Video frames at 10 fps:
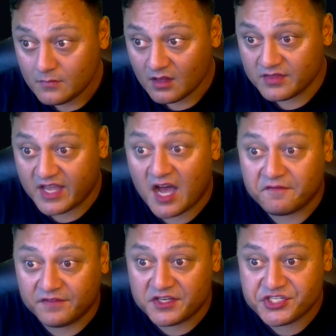The
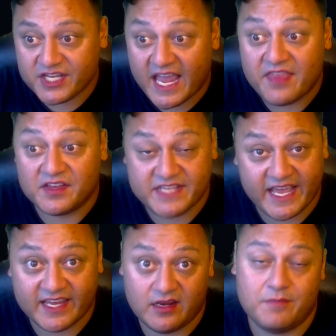unflinching and the take
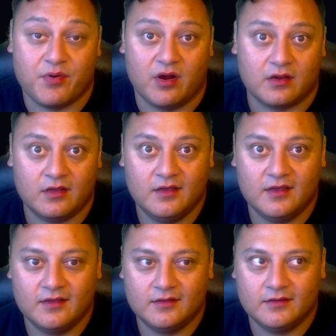a knee perk.
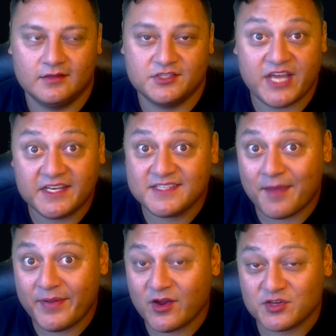Shade
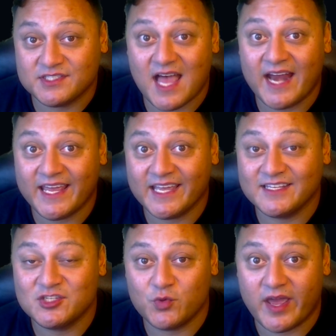stepping or sliding
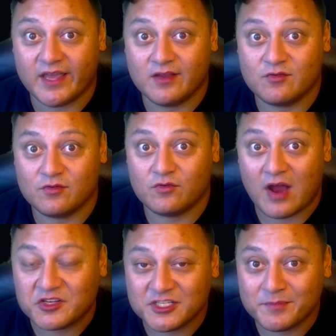into a
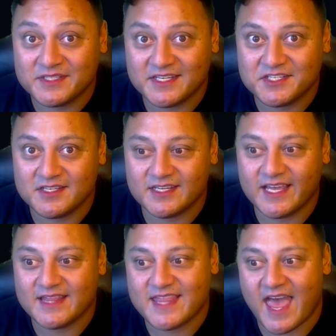crouching position to
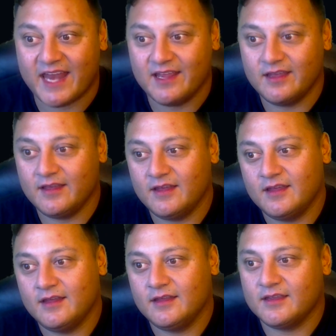get that,
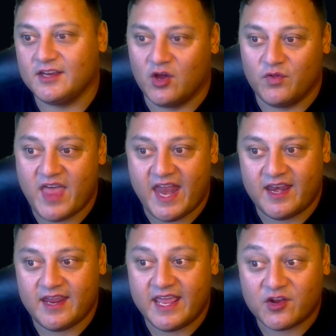you know, that
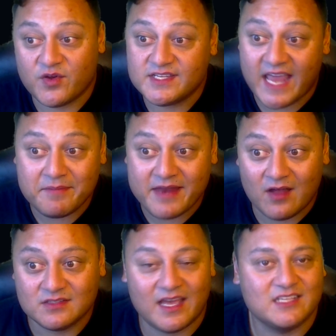increased aim down
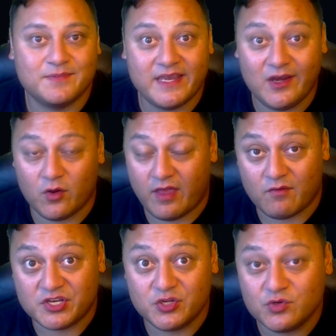sight speed or that
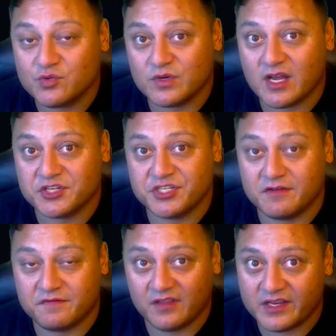reduction in
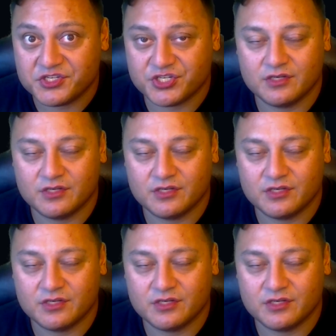flinch.